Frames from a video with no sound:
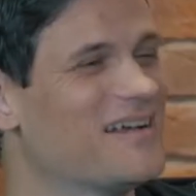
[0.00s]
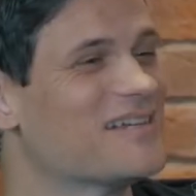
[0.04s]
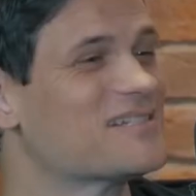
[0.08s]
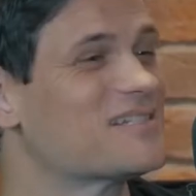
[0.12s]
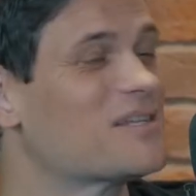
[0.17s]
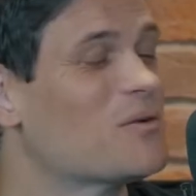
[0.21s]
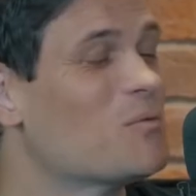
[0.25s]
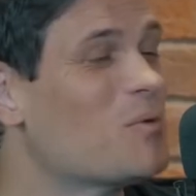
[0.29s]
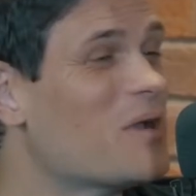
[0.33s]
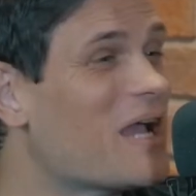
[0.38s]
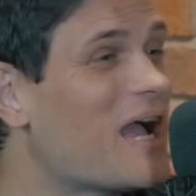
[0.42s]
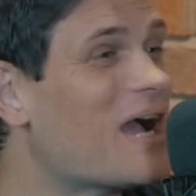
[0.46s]

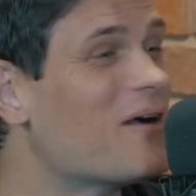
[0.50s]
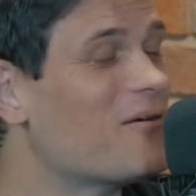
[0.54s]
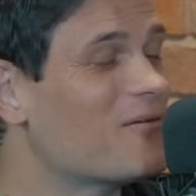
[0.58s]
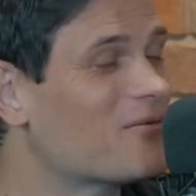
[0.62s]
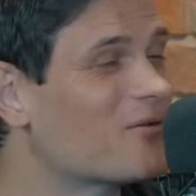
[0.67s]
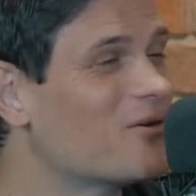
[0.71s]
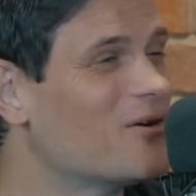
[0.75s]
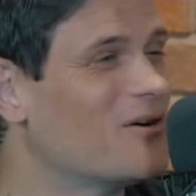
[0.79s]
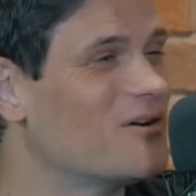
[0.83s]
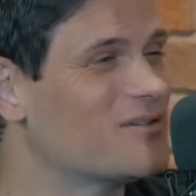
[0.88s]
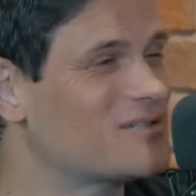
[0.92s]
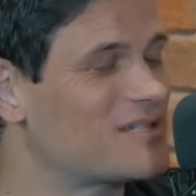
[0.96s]
So we are, of
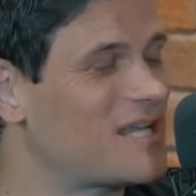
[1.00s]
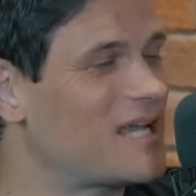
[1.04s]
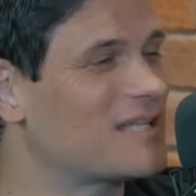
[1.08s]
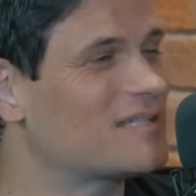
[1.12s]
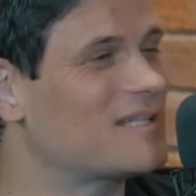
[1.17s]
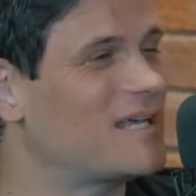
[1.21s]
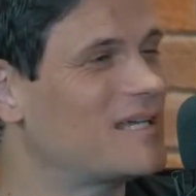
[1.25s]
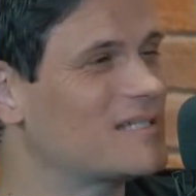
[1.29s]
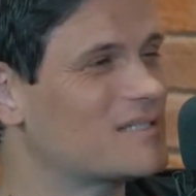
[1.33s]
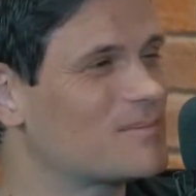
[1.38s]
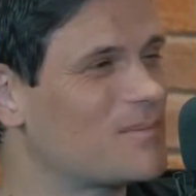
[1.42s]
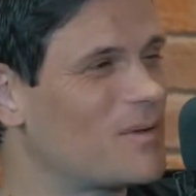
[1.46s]
course,
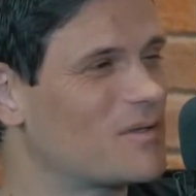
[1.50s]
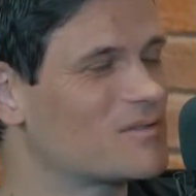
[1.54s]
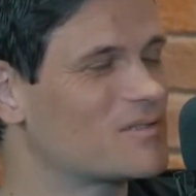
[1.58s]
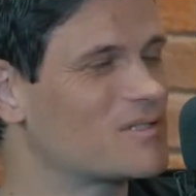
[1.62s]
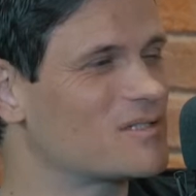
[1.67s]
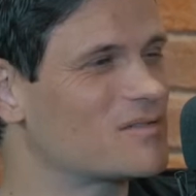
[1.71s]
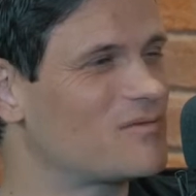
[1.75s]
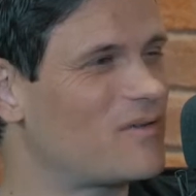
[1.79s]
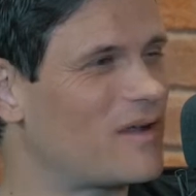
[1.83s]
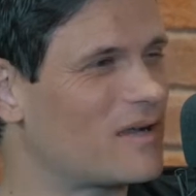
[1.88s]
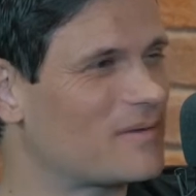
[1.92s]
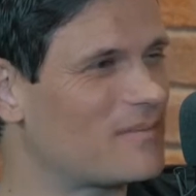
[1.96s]
headline
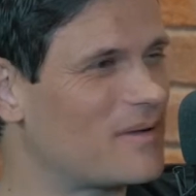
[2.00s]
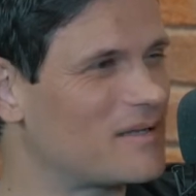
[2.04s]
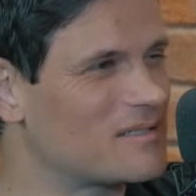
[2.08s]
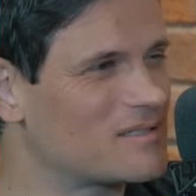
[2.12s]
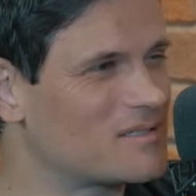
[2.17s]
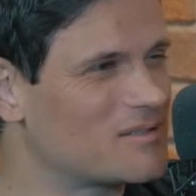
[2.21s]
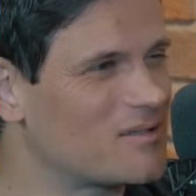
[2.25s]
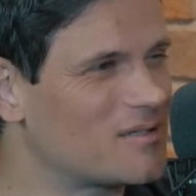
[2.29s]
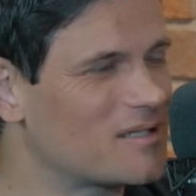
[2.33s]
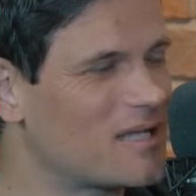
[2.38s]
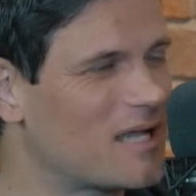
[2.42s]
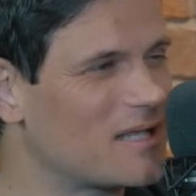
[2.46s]
sponsors for Hack
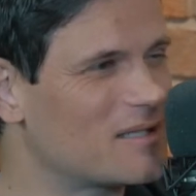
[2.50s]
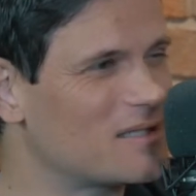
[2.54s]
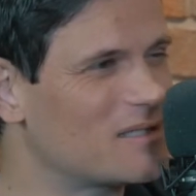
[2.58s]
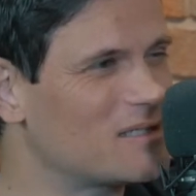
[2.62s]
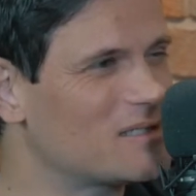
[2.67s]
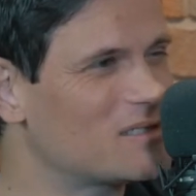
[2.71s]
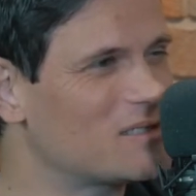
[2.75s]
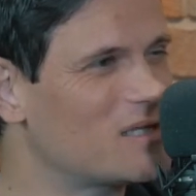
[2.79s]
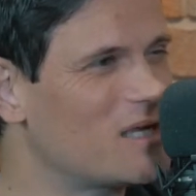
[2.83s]
Manchester again this